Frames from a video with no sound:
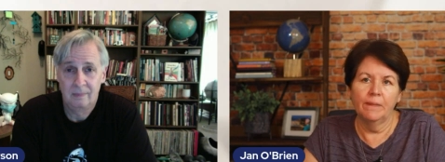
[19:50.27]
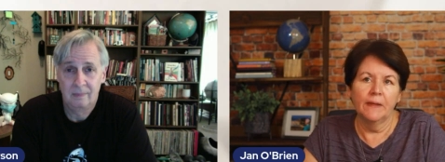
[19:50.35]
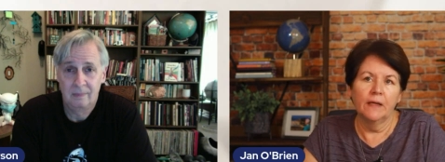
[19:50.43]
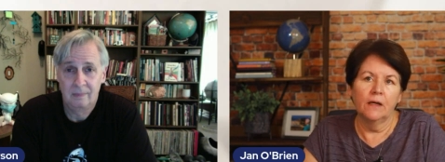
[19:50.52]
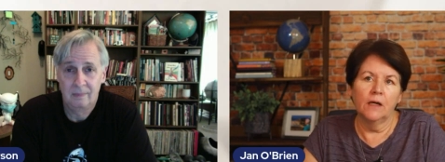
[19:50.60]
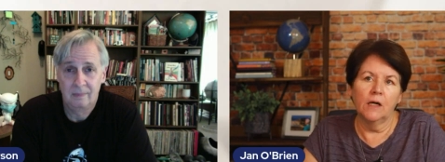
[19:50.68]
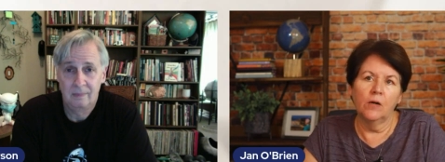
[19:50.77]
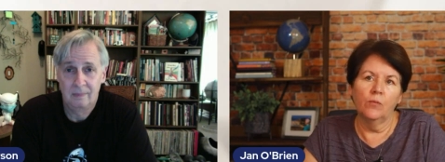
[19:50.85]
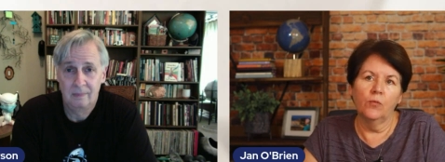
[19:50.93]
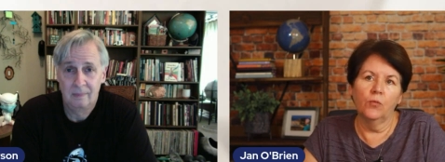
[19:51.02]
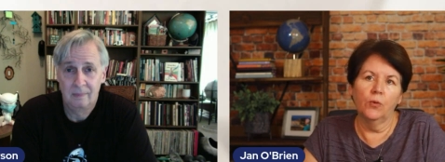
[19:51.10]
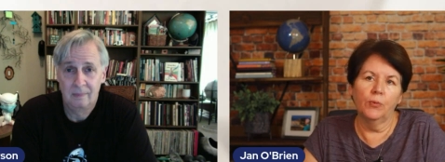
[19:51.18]
Speaker 1: Um,
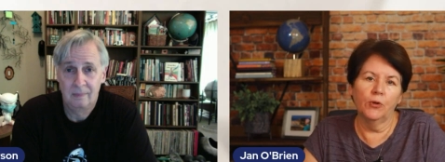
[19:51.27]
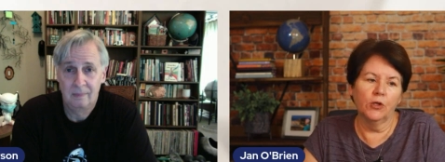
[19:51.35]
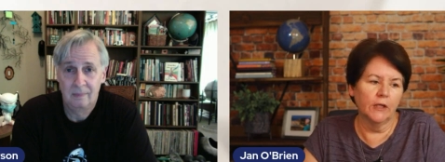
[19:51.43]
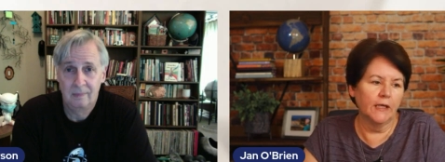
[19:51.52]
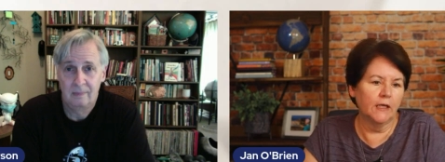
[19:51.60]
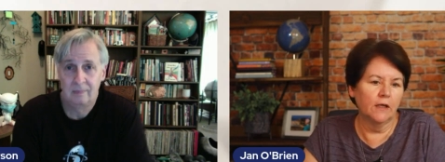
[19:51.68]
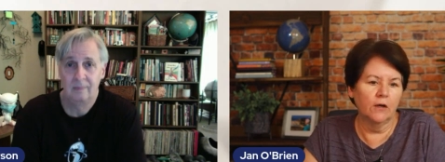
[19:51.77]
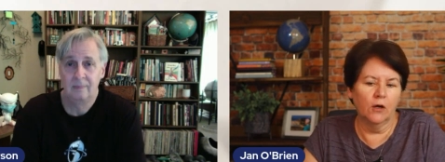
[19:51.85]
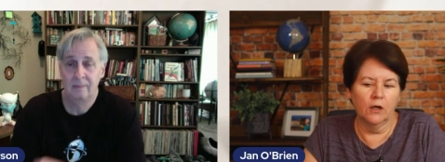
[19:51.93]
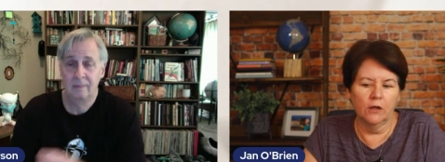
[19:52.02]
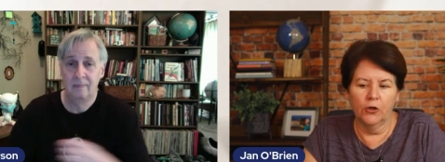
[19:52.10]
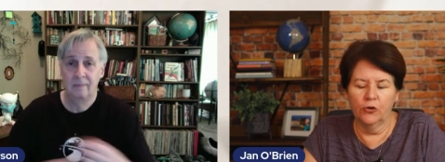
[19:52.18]
we'll put a link in
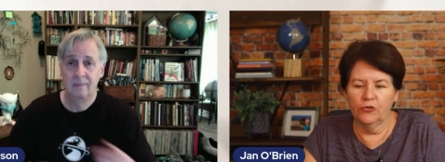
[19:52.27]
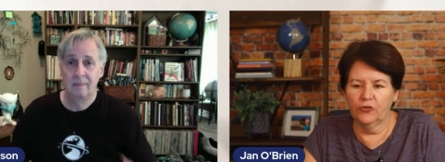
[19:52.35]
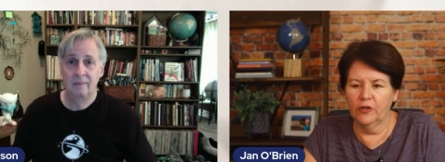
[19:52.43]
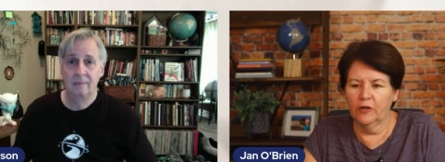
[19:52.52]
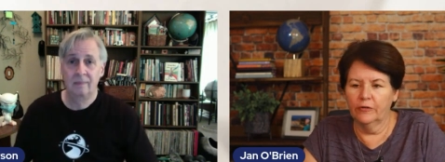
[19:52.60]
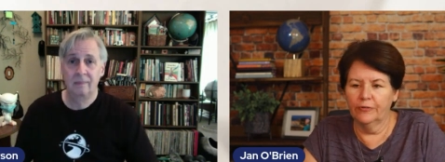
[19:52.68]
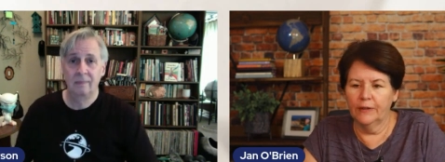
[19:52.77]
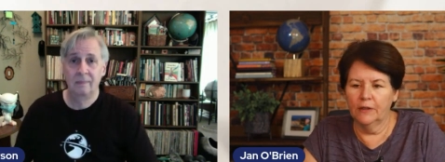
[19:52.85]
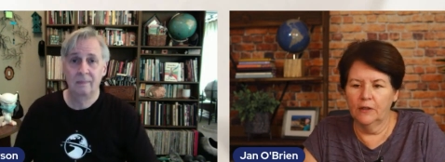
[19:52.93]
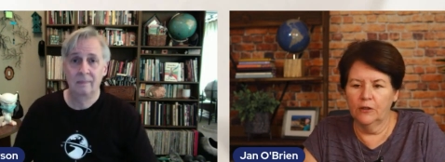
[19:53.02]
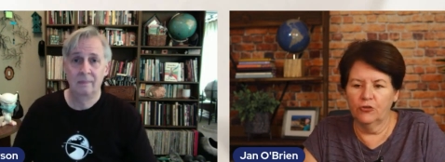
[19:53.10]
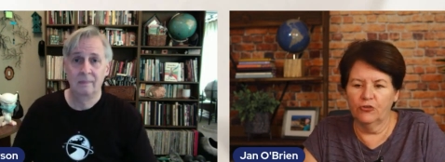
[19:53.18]
our notes here
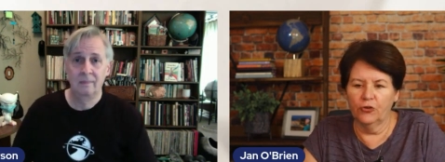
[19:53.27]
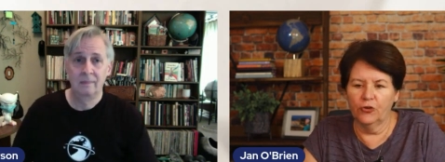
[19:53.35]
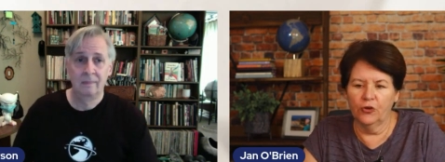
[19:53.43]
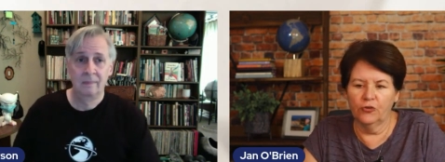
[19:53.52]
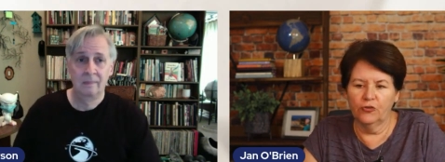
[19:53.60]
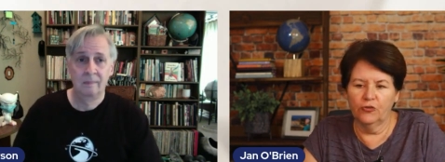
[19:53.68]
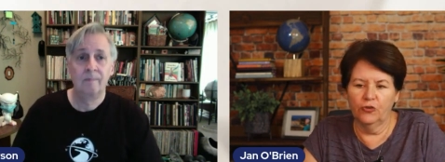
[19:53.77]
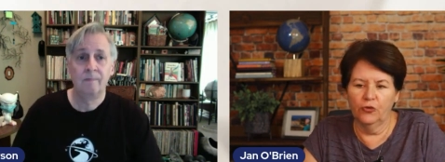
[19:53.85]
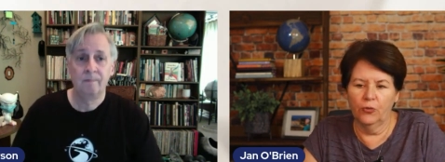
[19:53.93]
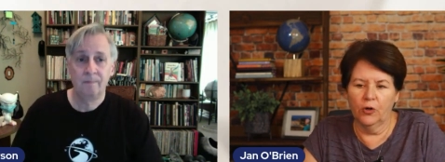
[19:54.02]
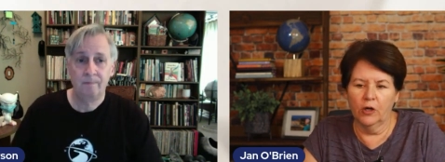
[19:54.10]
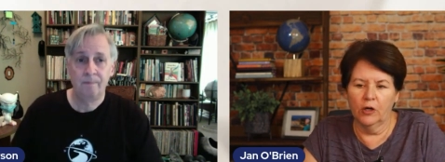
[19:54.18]
on the show notes to
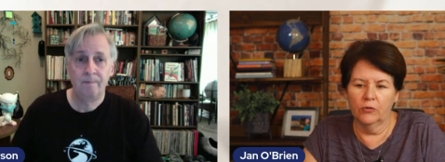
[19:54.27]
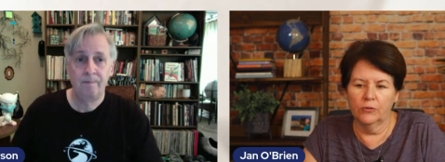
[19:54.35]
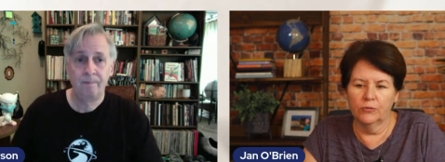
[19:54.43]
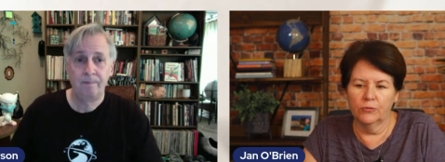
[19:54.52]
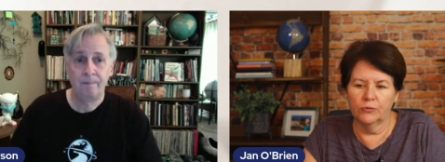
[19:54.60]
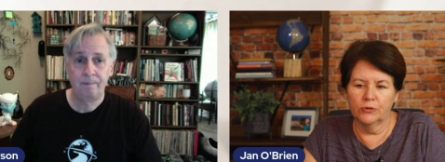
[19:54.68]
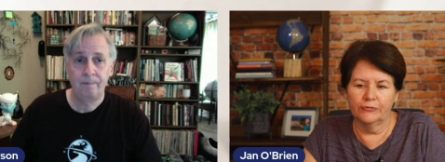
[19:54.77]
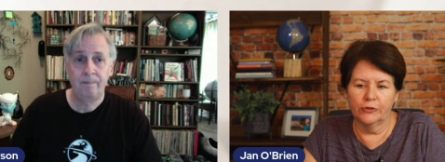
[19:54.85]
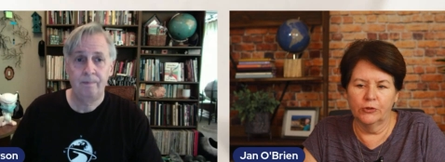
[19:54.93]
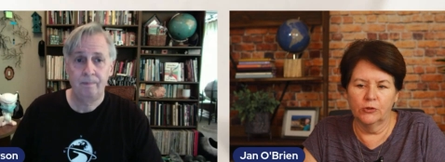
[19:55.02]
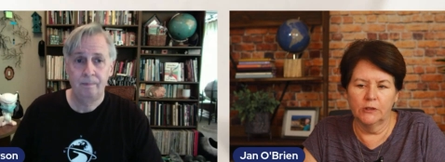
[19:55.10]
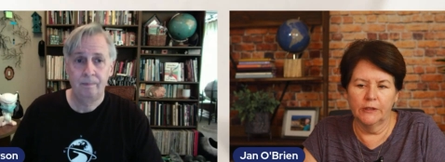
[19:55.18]
our
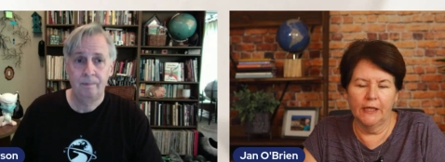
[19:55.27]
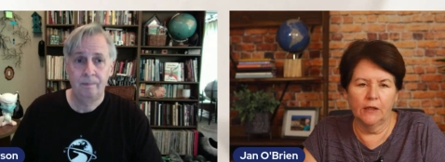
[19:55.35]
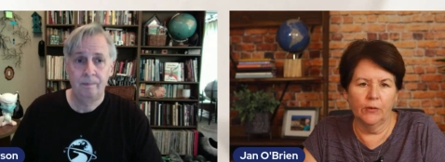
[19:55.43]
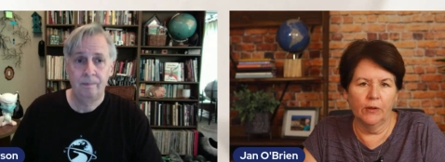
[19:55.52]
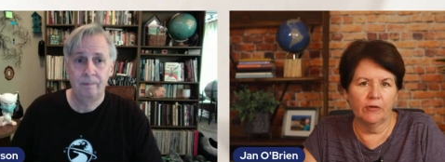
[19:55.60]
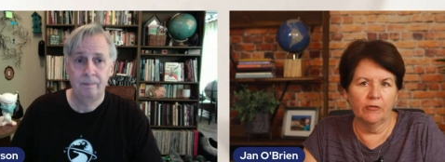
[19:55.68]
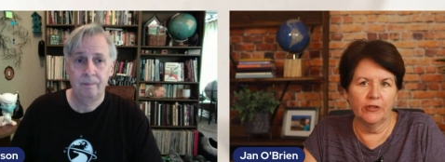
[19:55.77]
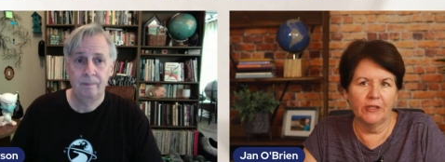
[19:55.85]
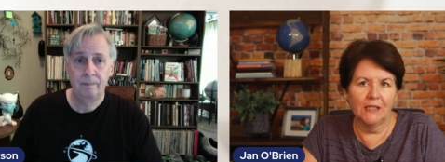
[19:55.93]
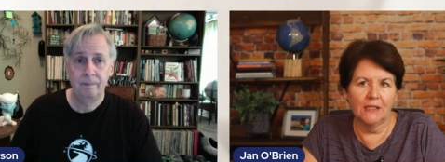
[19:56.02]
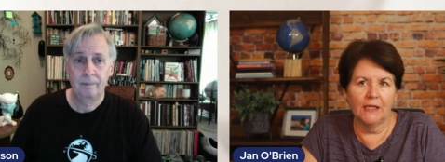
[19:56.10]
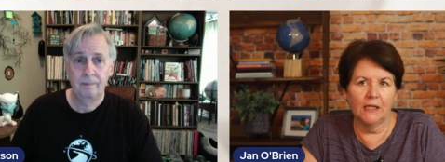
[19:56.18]
referral link. We have an affiliate
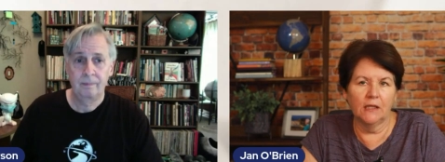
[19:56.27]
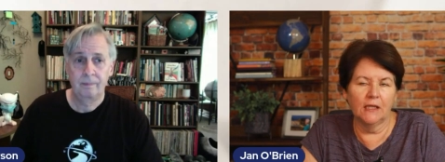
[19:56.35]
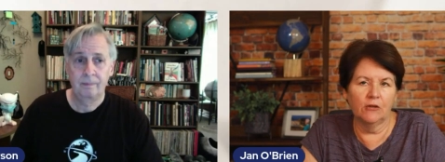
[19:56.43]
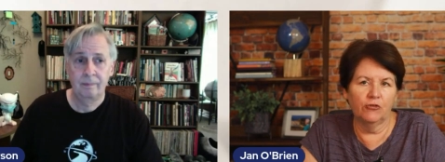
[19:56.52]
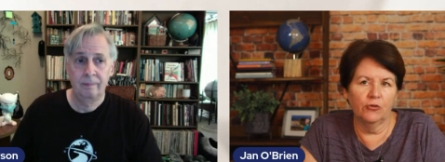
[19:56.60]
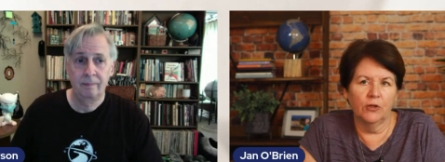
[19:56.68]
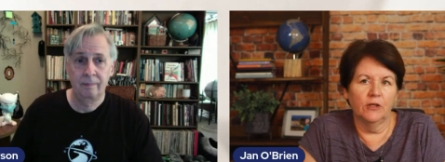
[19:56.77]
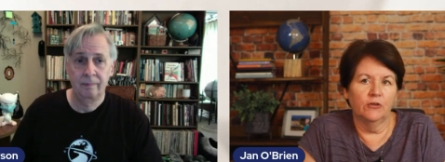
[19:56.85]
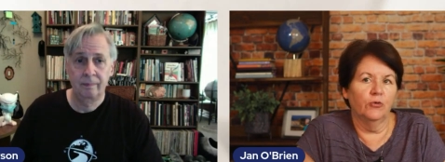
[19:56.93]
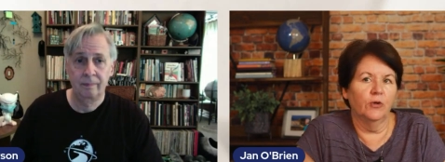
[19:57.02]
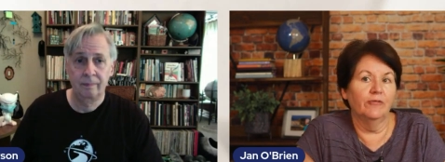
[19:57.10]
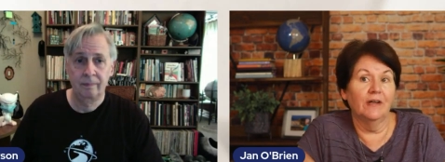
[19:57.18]
link. It gets you a
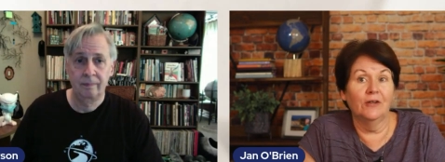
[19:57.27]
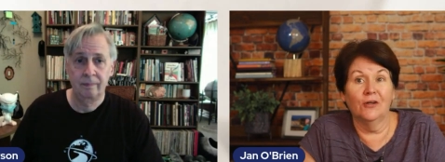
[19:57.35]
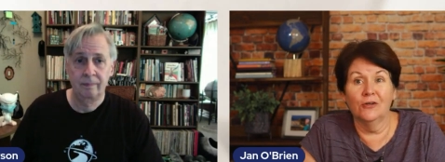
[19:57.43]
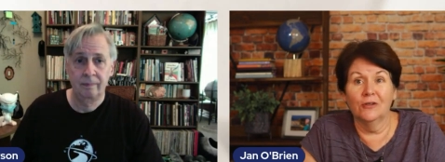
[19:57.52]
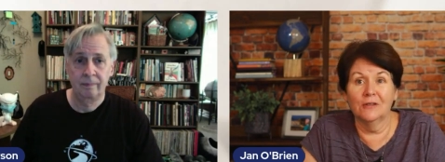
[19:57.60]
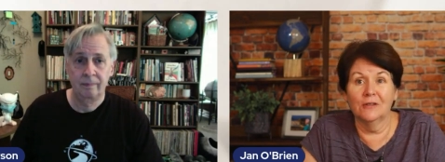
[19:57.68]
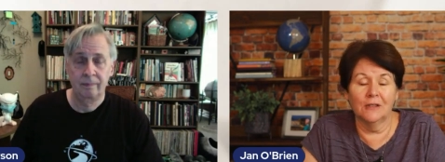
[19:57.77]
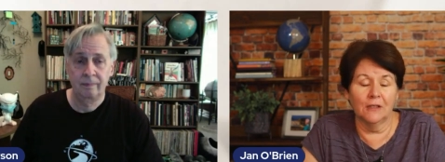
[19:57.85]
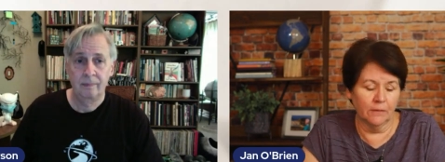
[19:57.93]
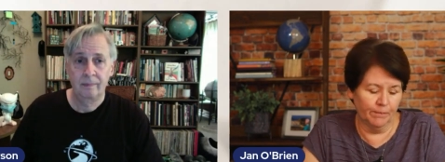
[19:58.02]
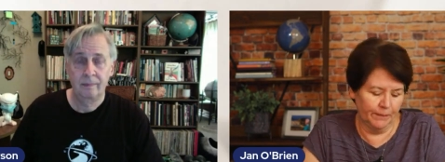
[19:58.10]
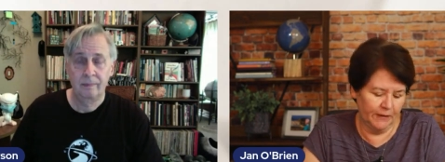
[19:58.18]
twenty-five dollar uh,
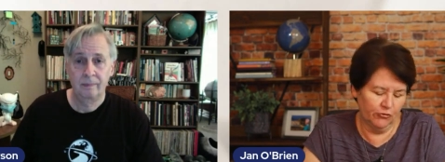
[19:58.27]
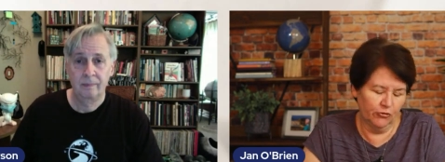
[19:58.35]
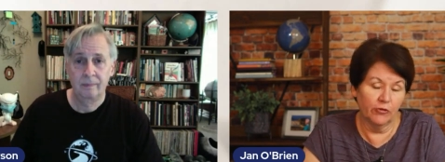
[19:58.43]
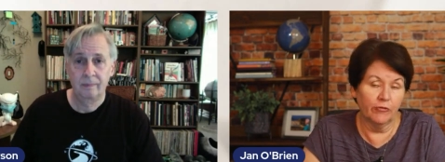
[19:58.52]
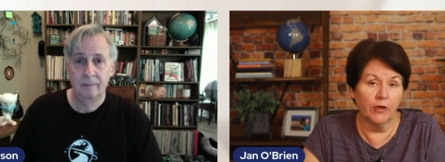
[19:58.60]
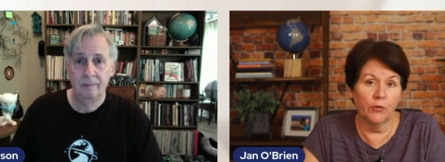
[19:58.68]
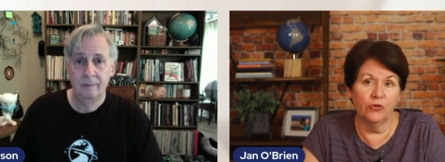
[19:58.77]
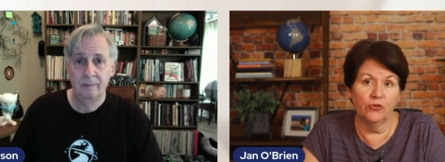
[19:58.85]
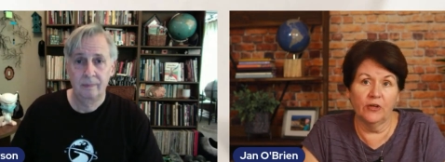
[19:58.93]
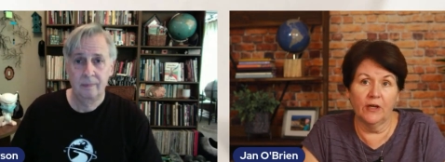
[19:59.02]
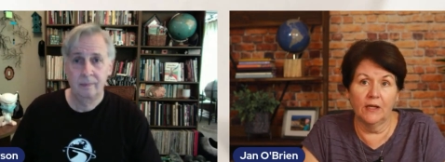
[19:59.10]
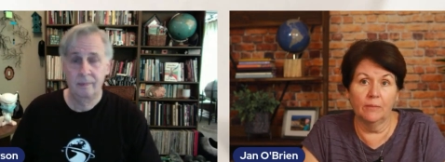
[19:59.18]
gift certificate when you
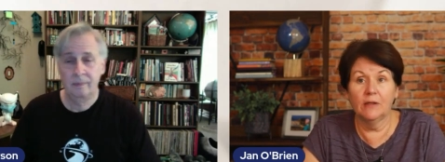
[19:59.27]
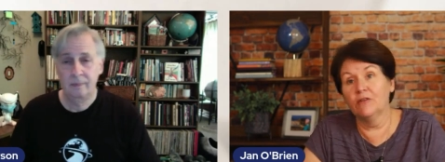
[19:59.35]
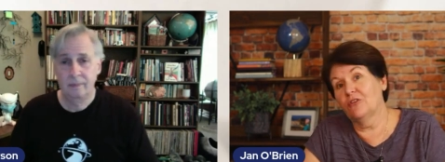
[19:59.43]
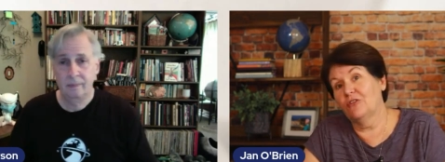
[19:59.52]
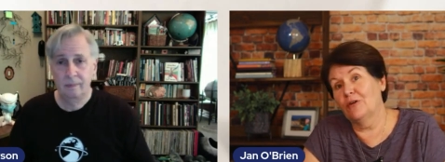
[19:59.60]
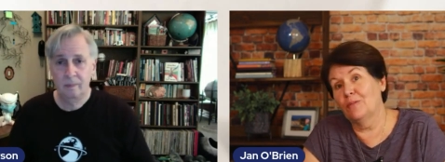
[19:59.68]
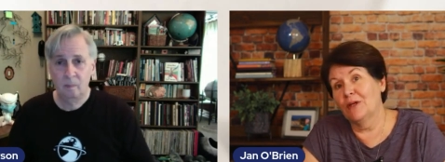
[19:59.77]
sign up, gives us a month